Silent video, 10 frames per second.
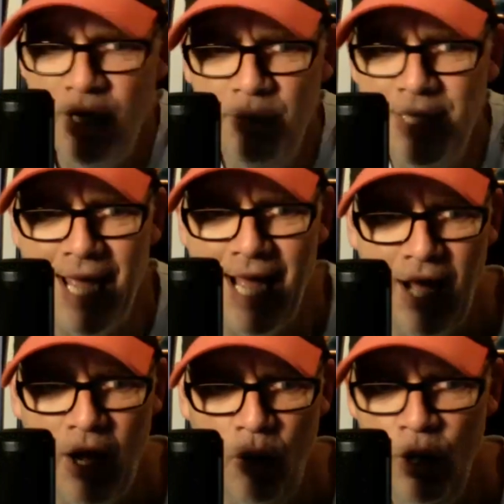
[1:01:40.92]
me
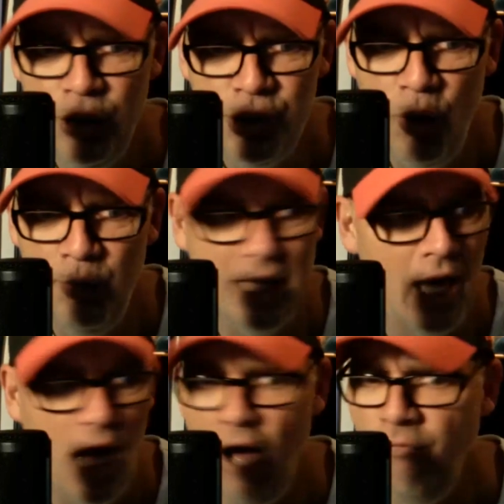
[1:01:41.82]
how, show me.
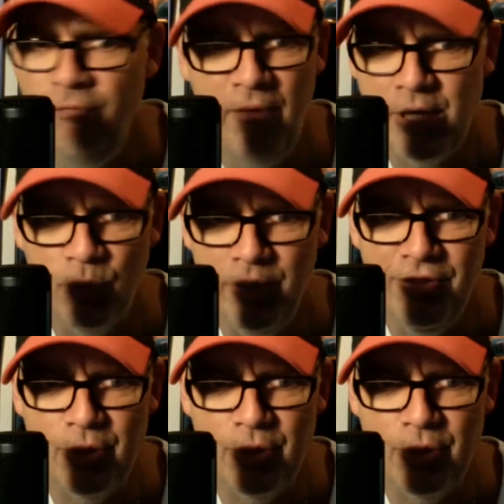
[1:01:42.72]
I'll fight with you.